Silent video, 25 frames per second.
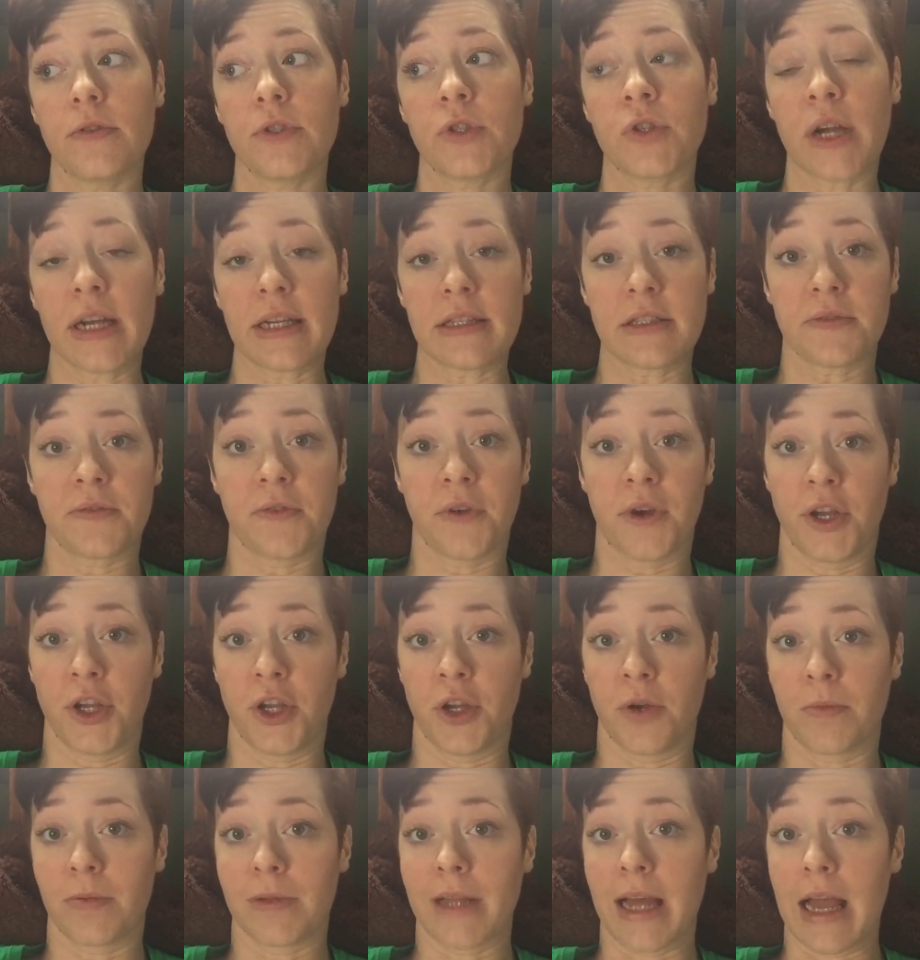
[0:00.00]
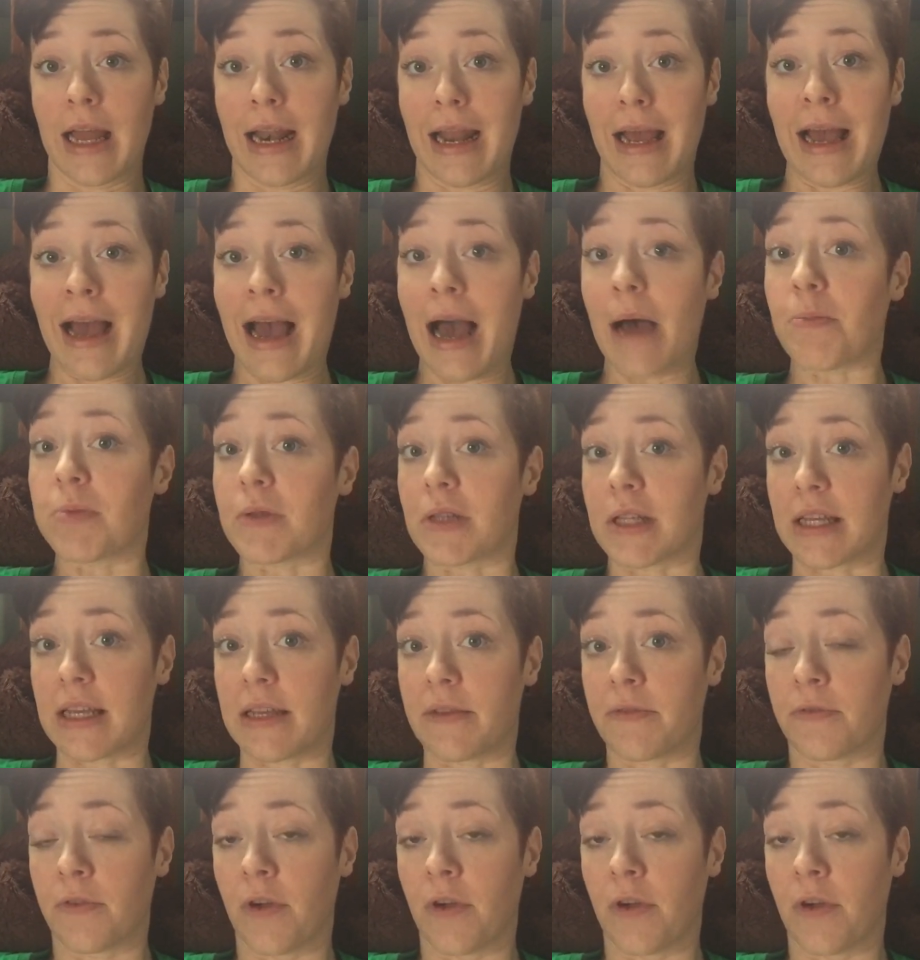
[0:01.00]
transferring your plant happily